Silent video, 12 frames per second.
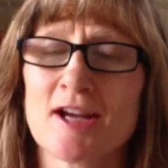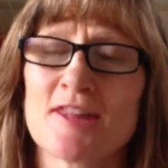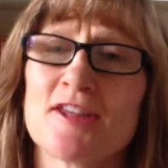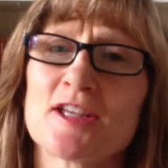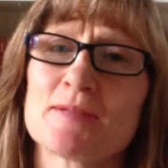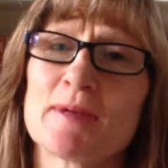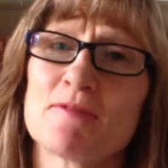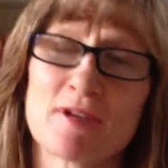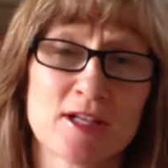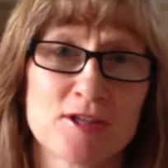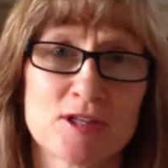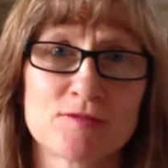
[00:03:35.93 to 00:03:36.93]
I think it'll be
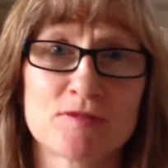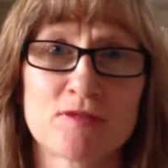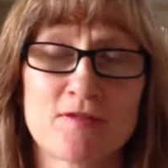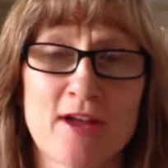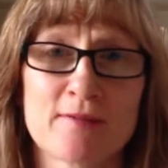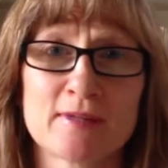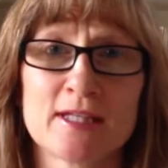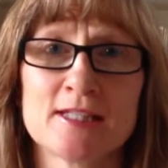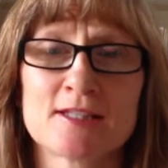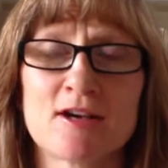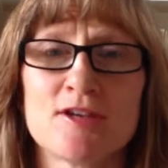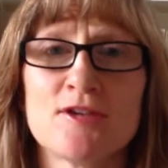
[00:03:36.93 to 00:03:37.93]
really useful for families.
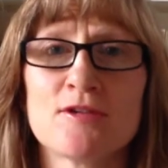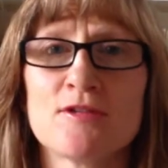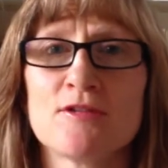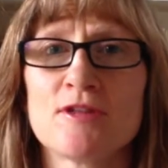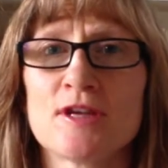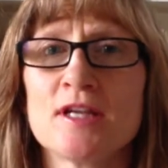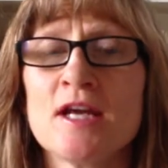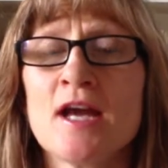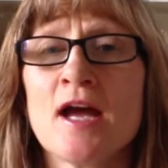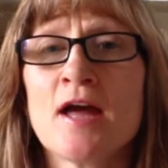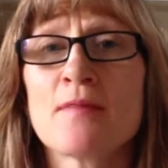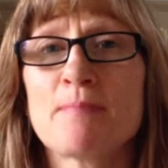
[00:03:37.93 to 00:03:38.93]
I know that
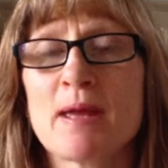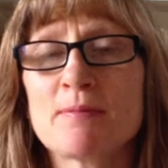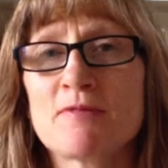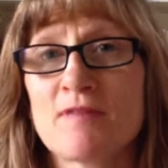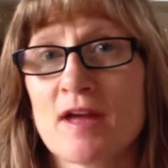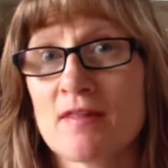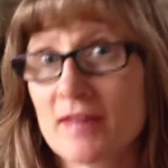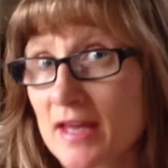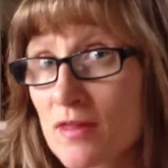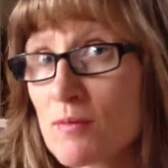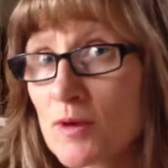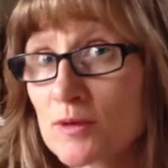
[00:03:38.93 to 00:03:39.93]
people found the
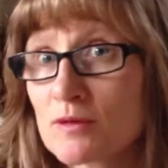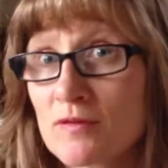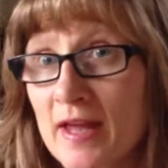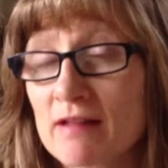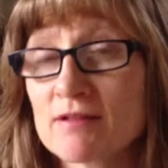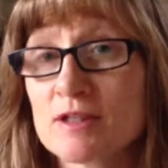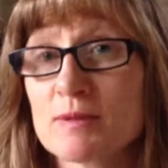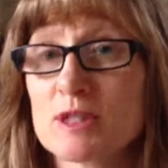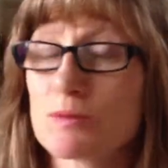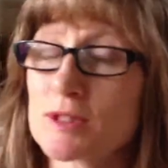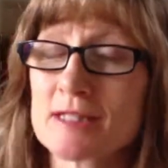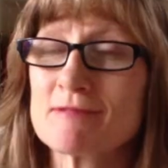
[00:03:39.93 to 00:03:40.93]
other model of calendar, which
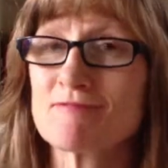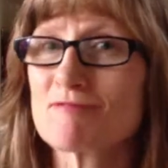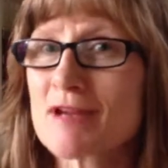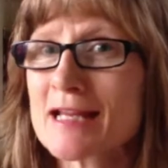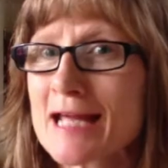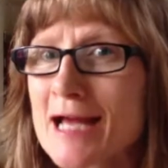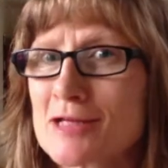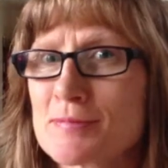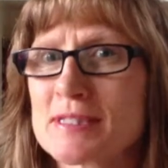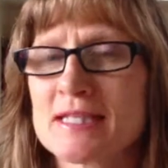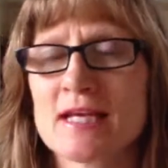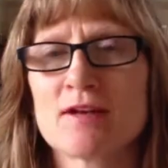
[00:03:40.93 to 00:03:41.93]
wasn't really
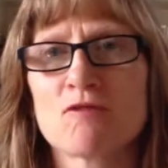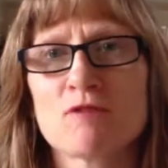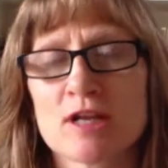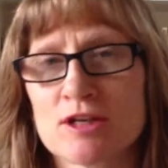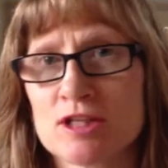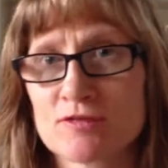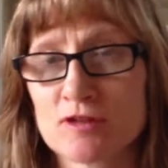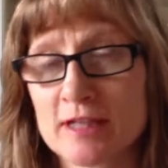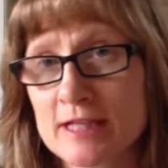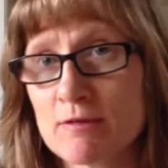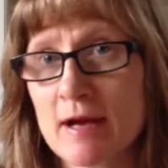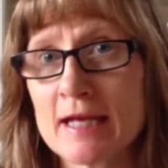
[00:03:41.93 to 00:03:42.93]
100% really useful
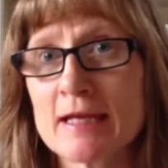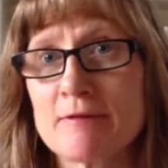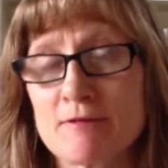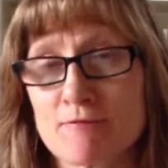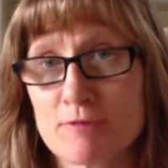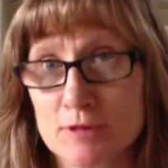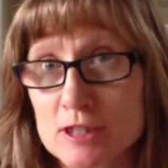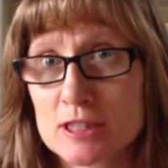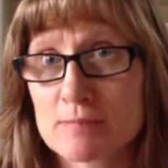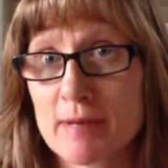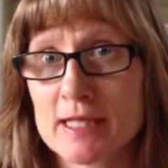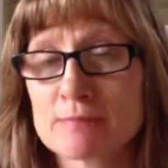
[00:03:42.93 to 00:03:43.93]
anyway. It was just
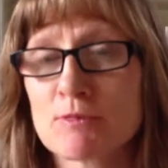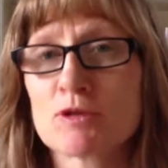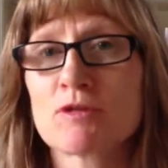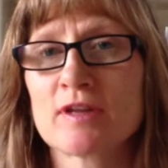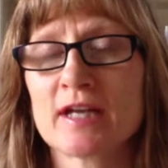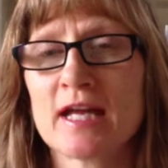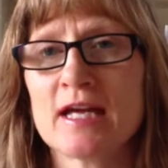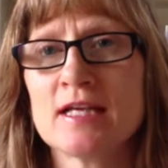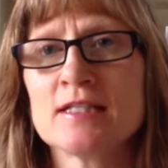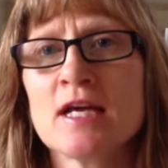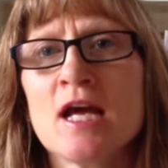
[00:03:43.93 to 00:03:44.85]
the base model that it had.